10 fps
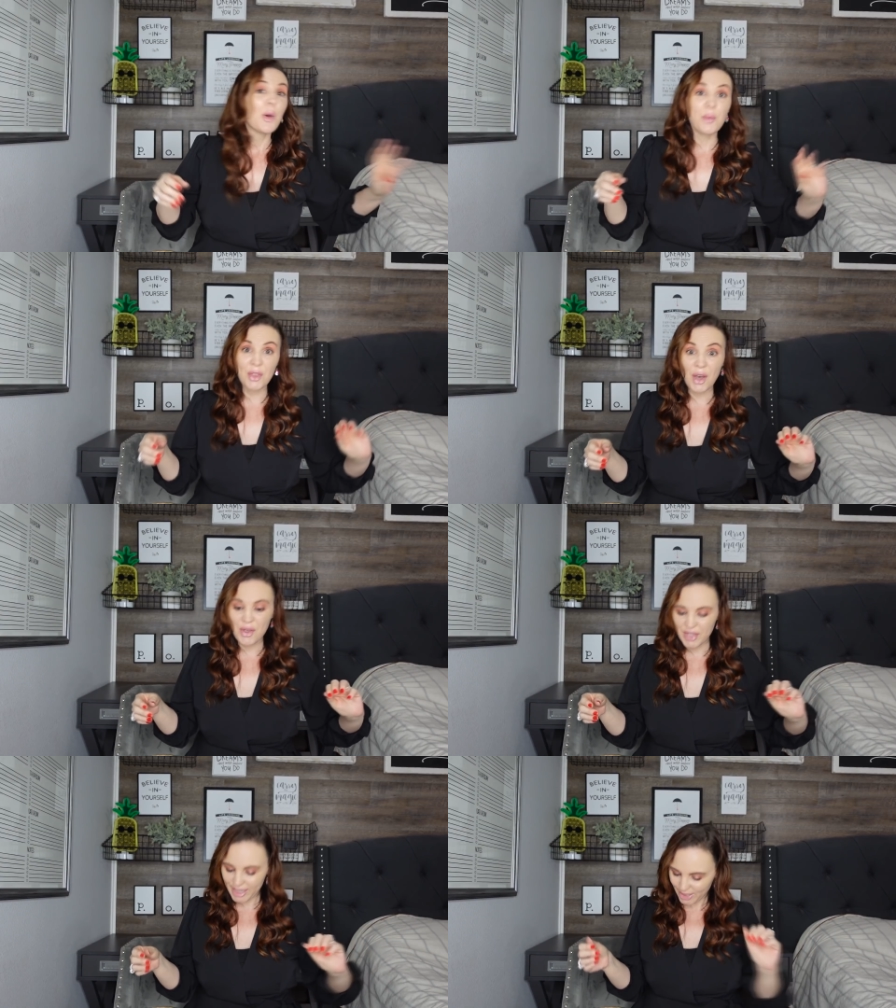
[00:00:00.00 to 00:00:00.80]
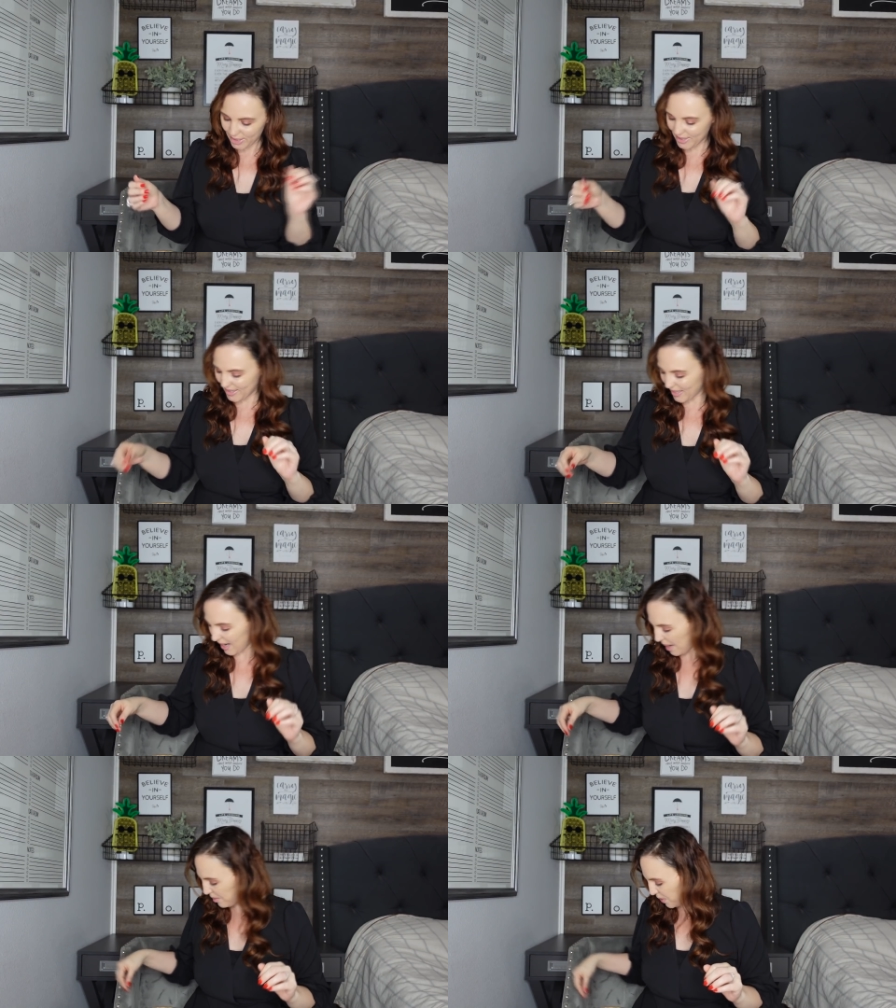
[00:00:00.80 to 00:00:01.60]
with all the dishes that
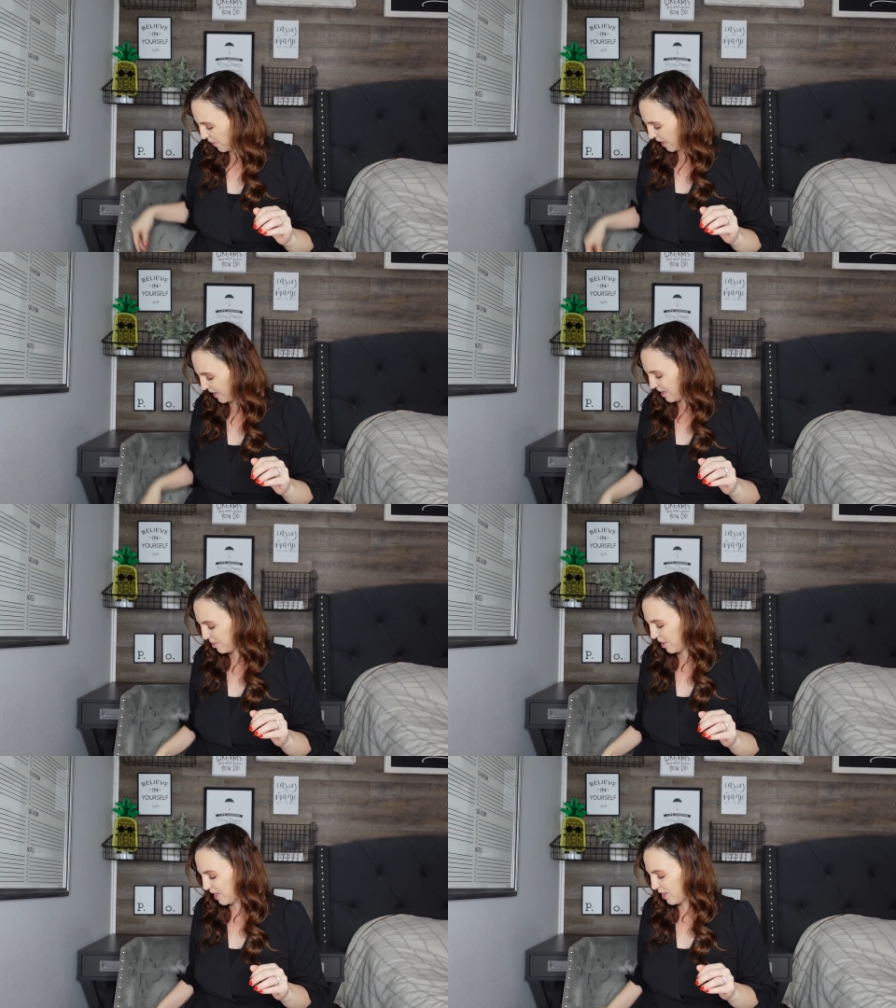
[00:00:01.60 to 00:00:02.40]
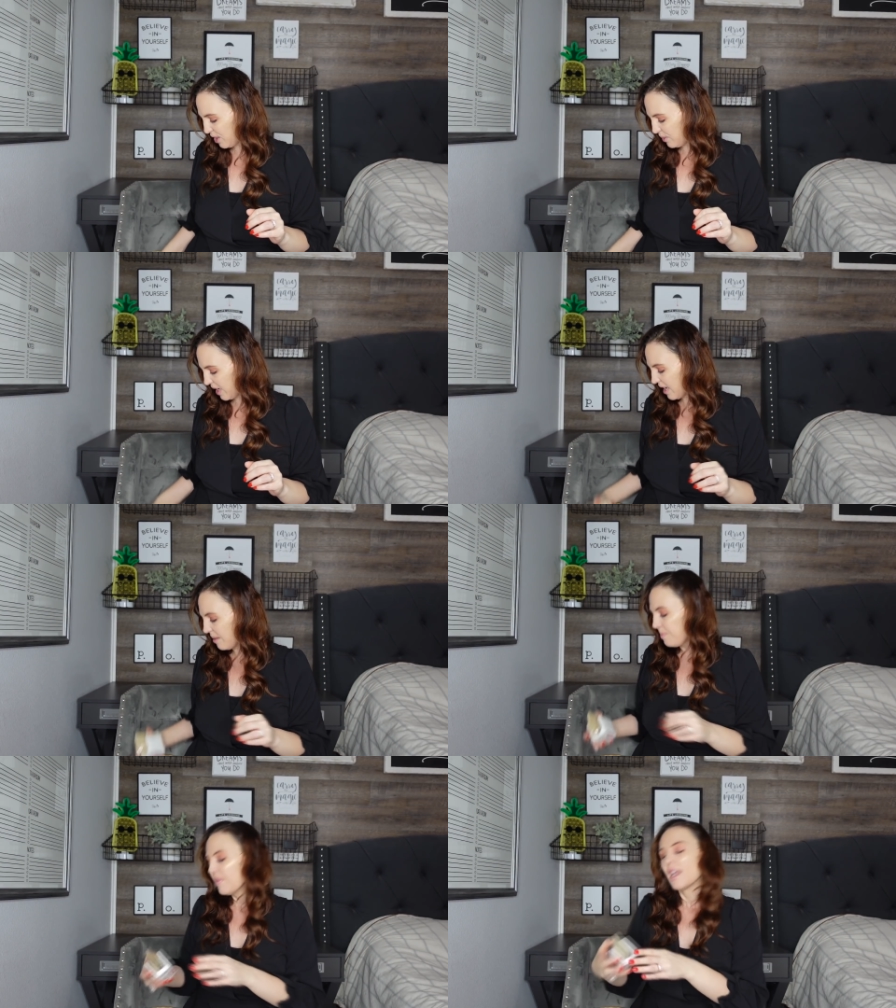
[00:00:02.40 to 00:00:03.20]
I'm going to be doing.